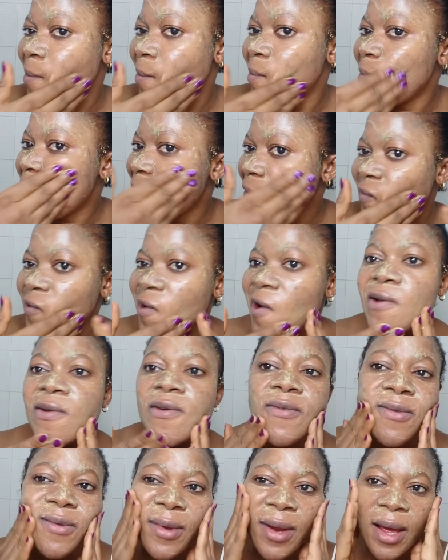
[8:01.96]
after you
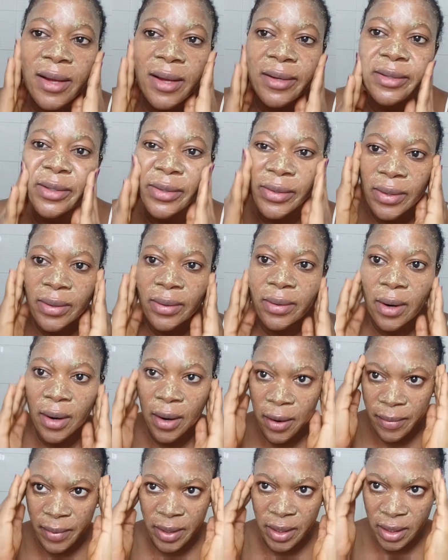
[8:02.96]
then
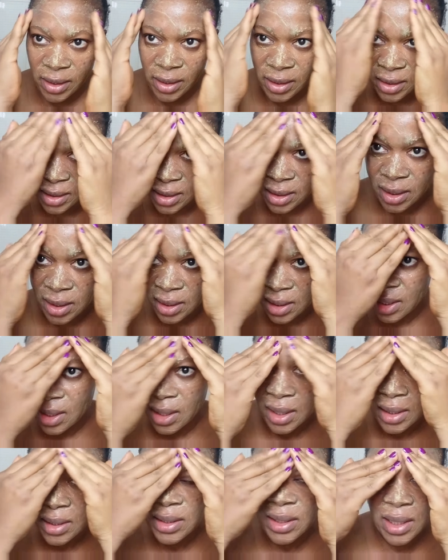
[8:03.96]
scrub it
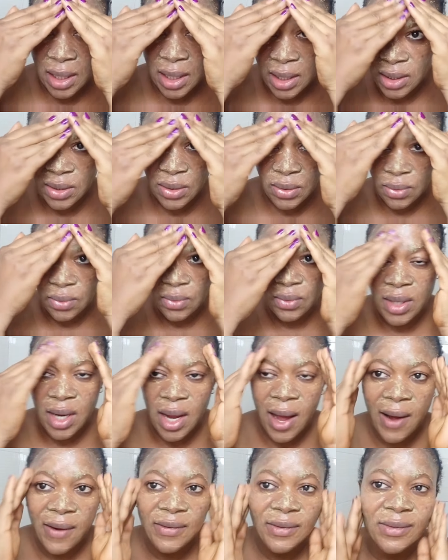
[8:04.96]
then you would
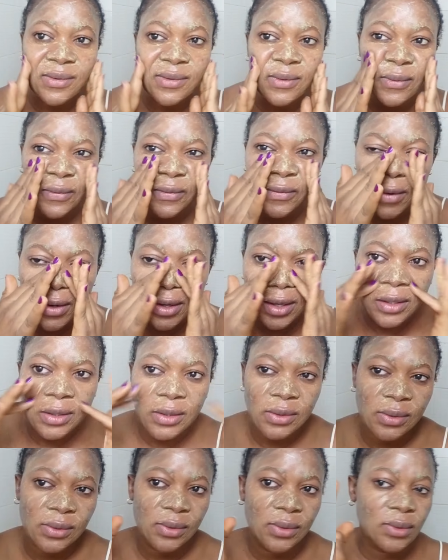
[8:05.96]
have to follow
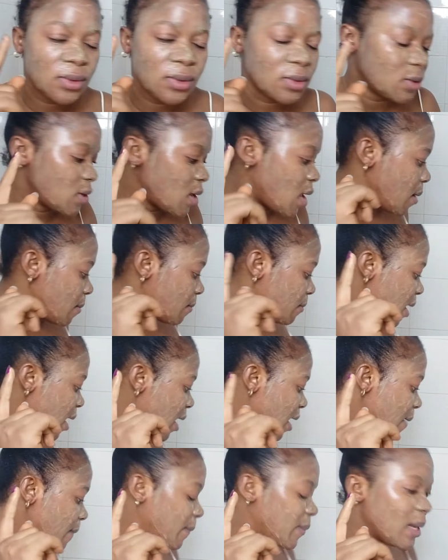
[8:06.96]
suit by
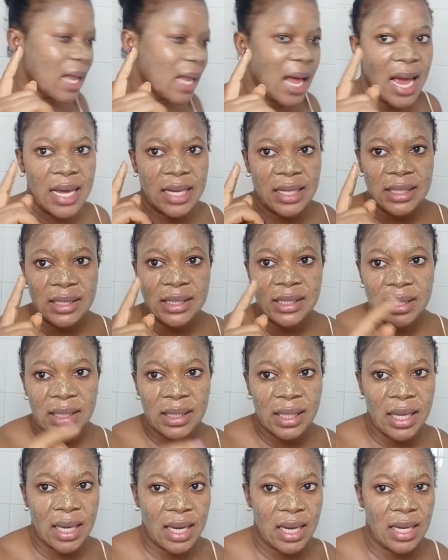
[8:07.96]
applying it
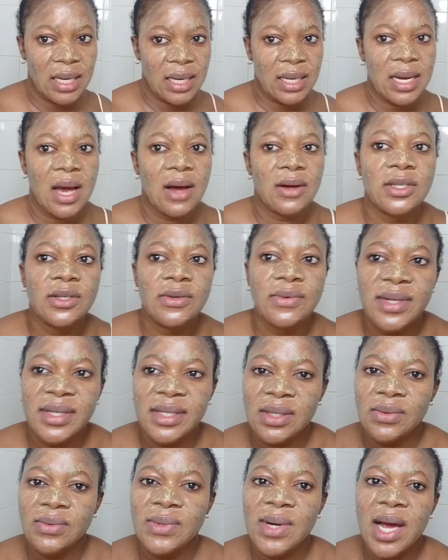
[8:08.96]
again now the
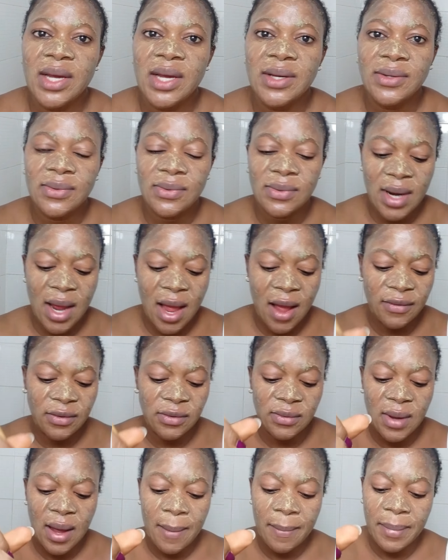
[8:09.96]
reason why you would have
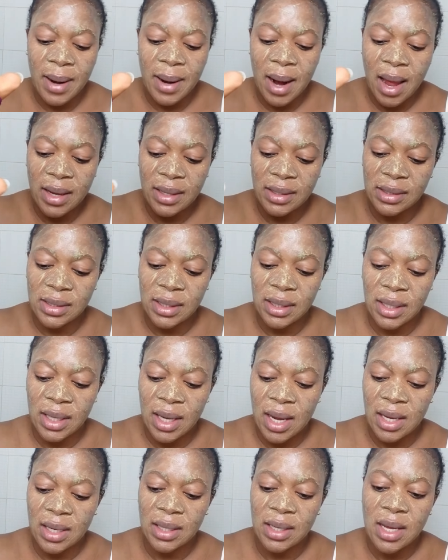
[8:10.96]
to apply it
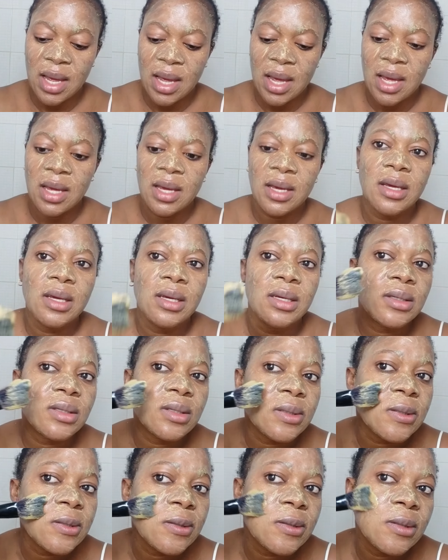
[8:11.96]
again
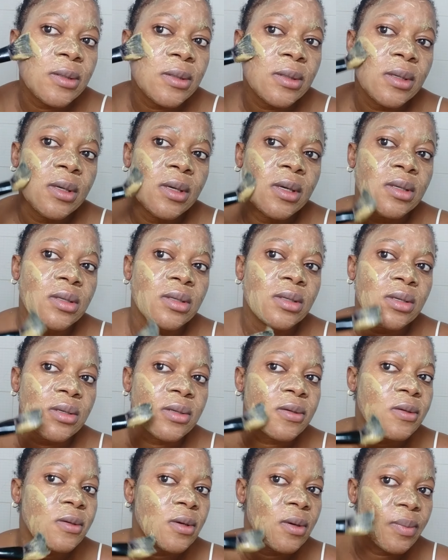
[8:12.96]
is
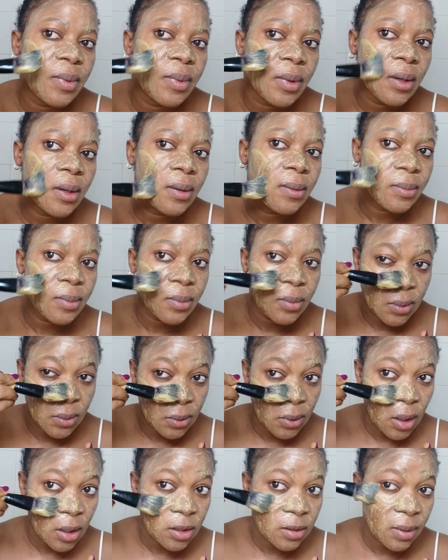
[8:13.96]
so
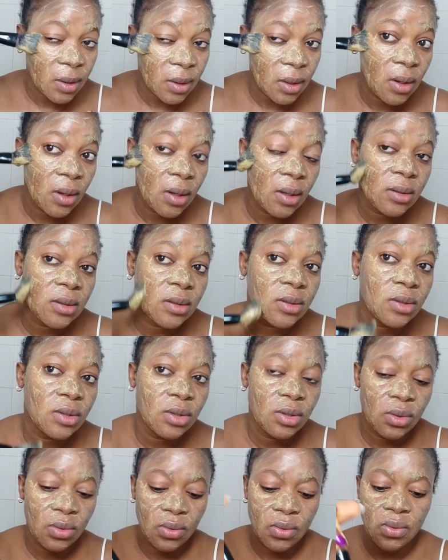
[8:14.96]
just because
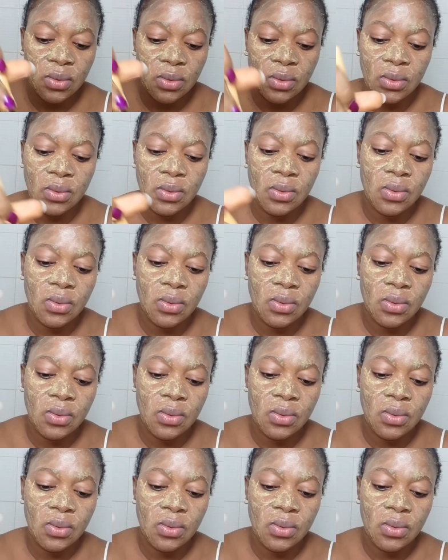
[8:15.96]
you